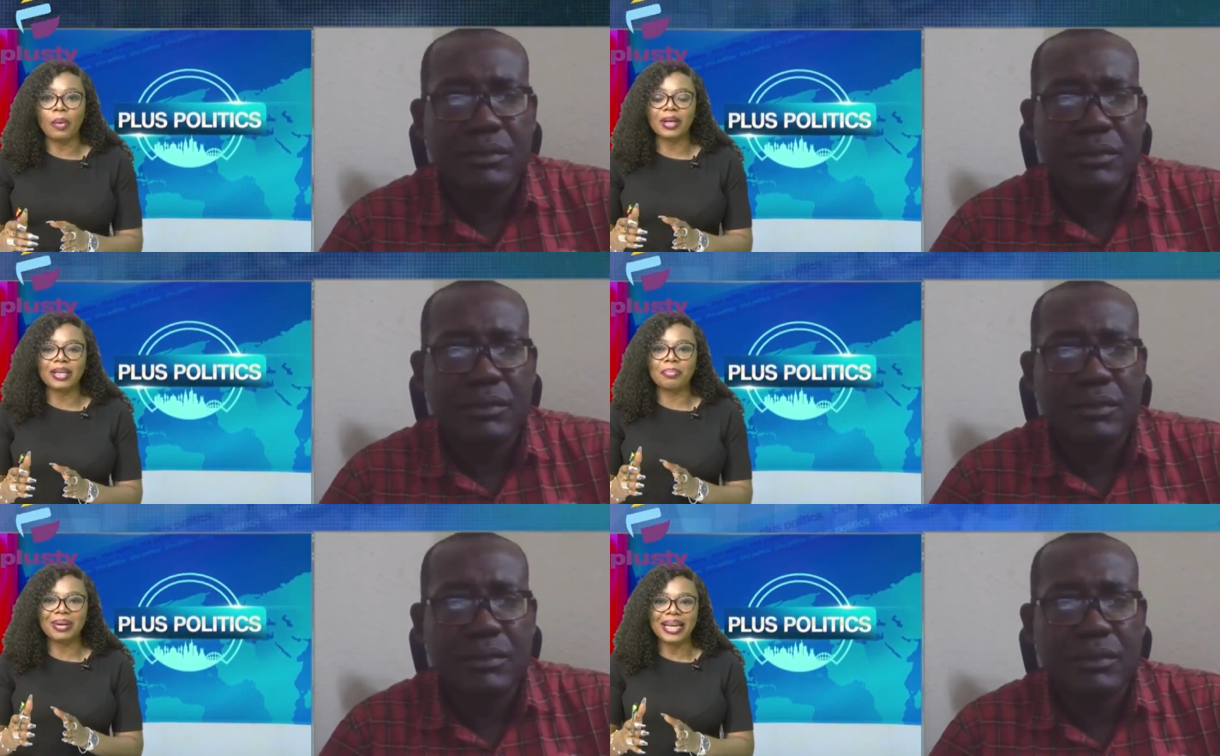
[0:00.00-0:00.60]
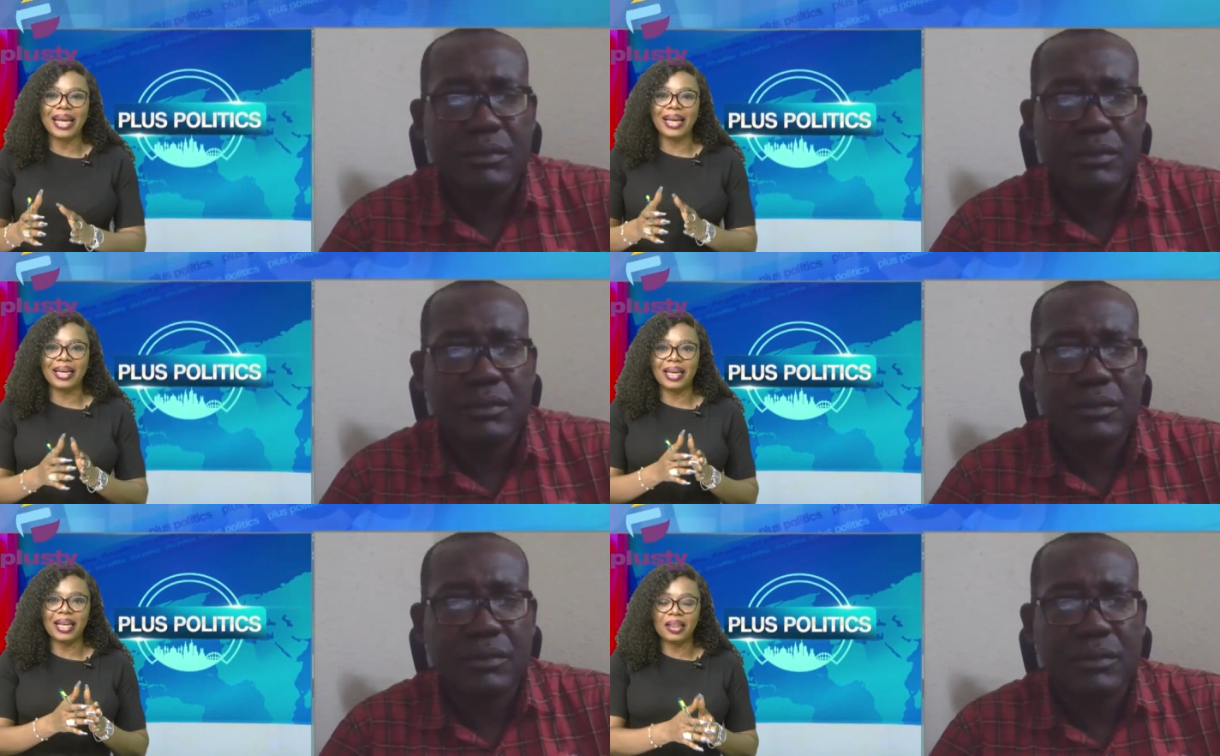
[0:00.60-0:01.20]
Speaker 1: it could
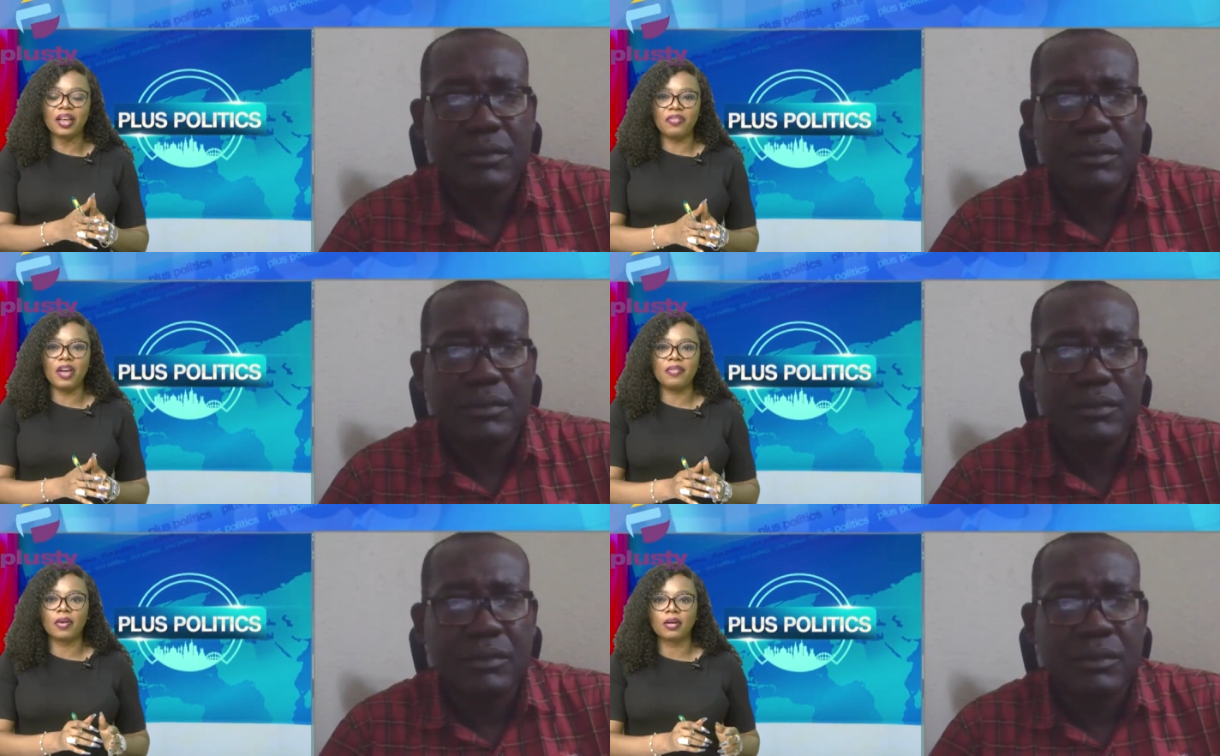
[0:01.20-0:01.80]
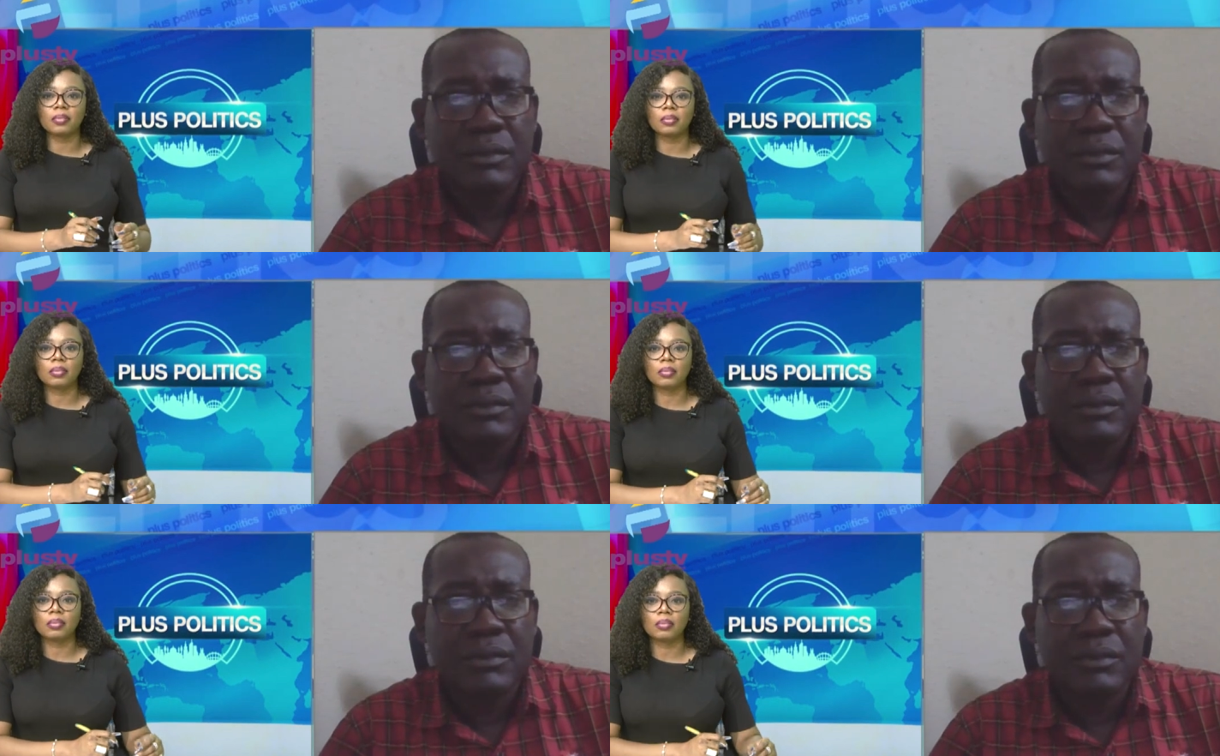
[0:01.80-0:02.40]
play in their favor?
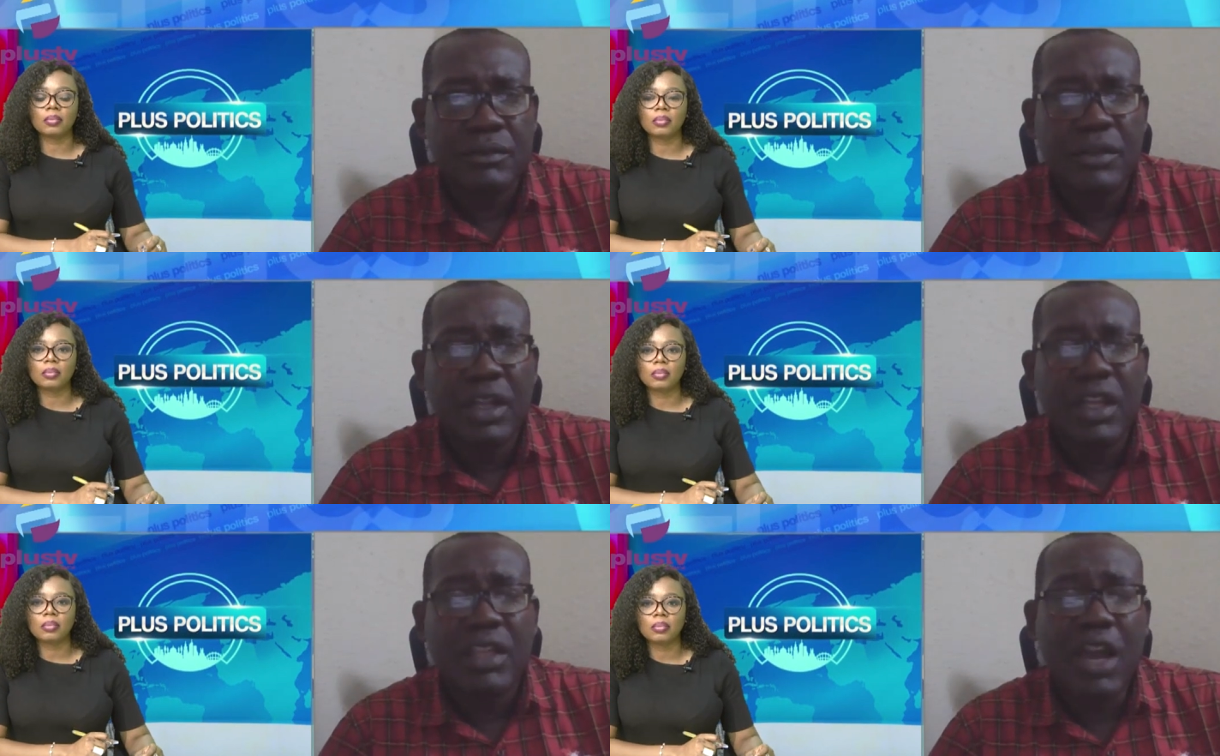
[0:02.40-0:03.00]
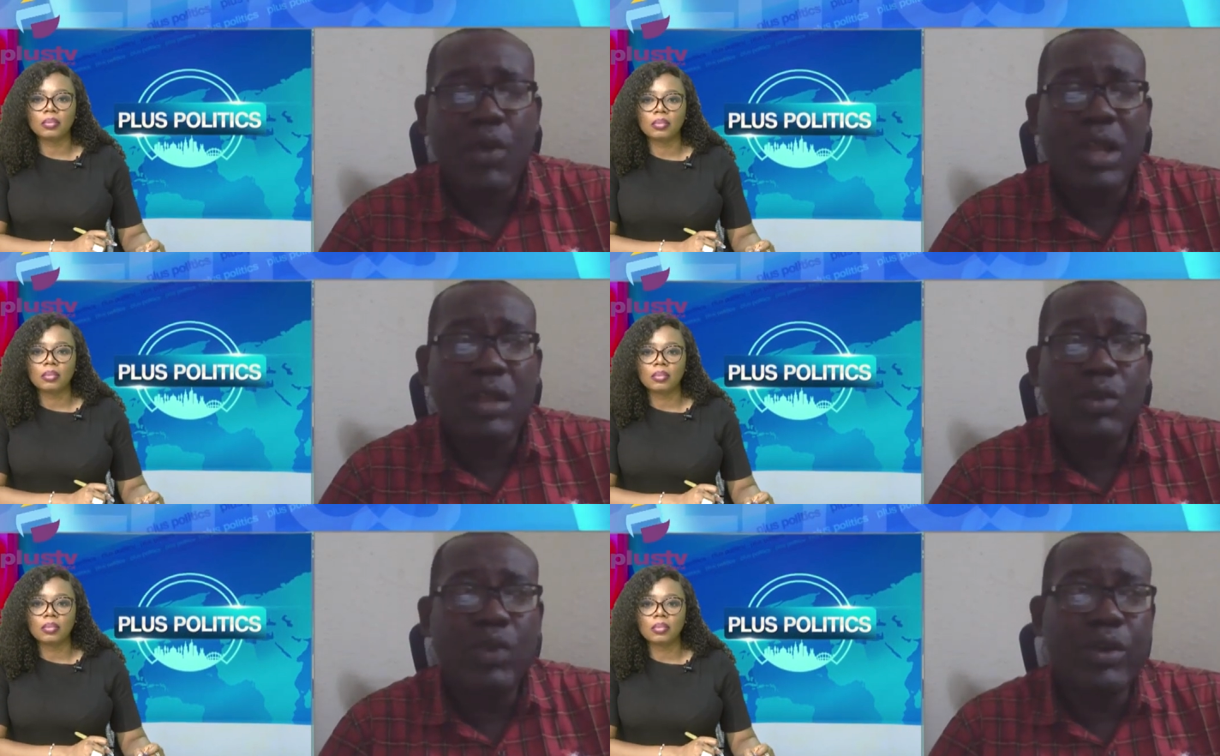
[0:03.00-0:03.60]
Speaker 2: Yeah, well,
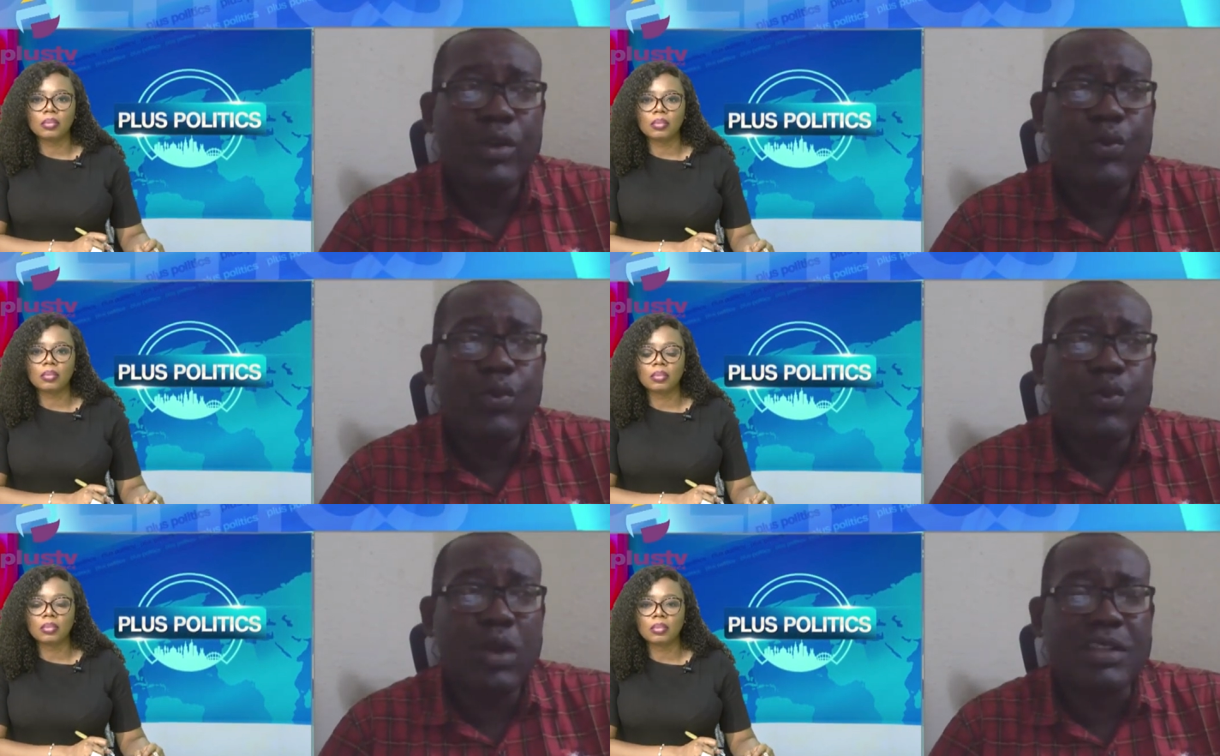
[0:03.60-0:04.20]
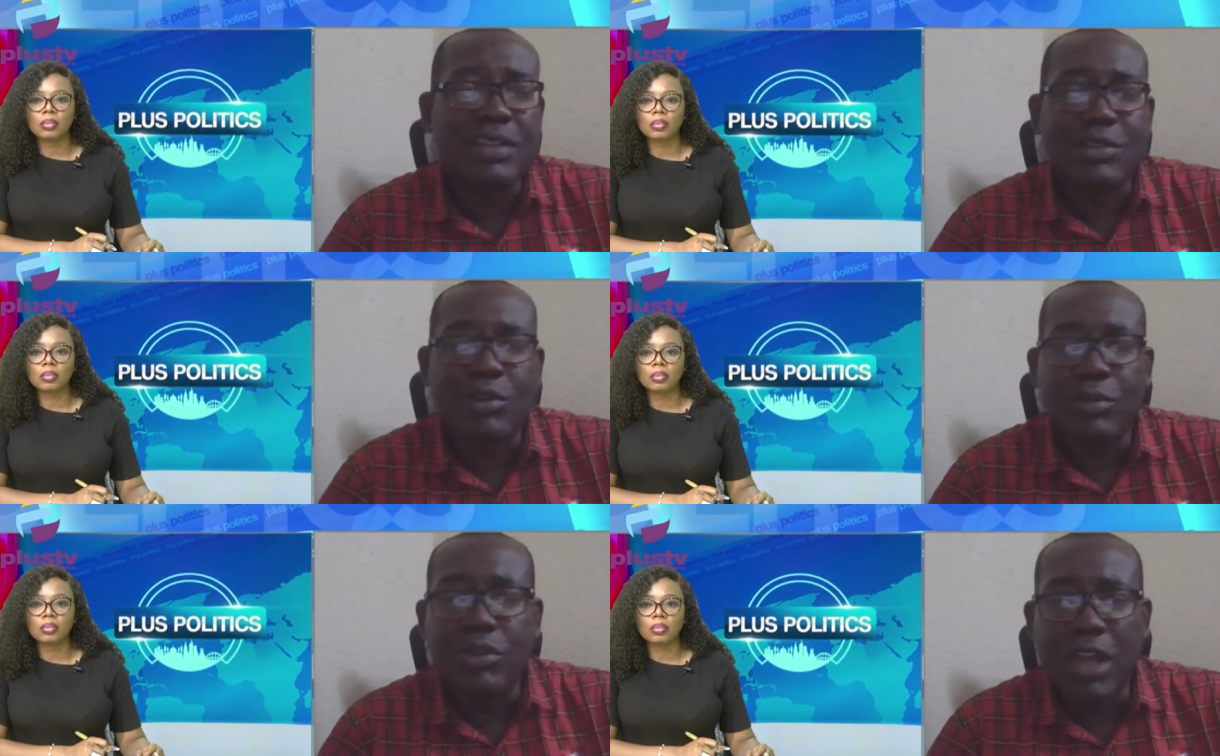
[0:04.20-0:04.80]
what is to be
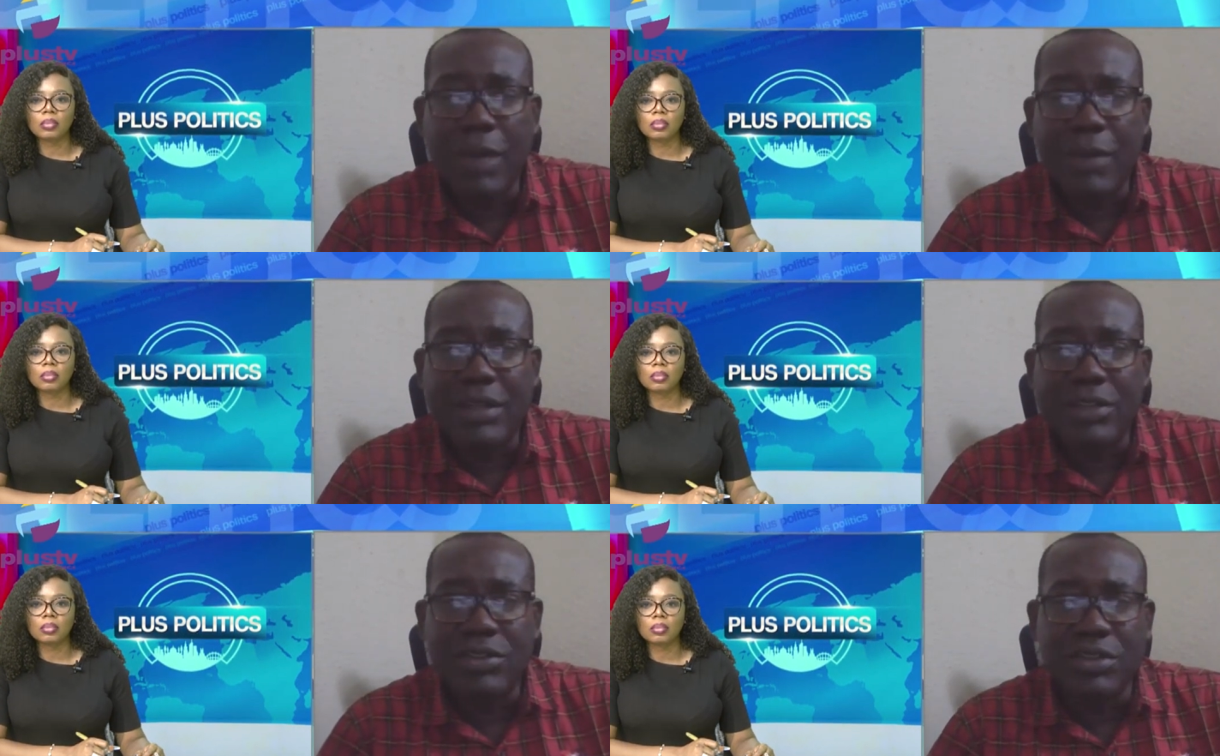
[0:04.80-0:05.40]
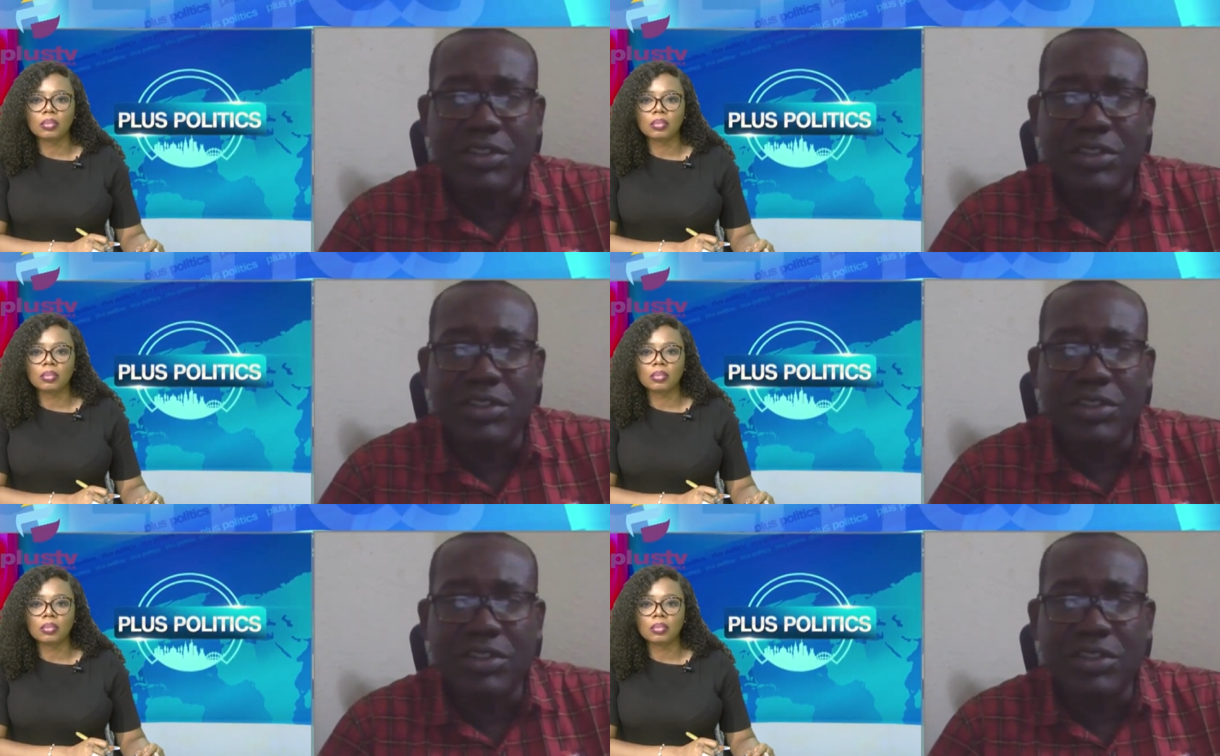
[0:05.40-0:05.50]
known about the judiciary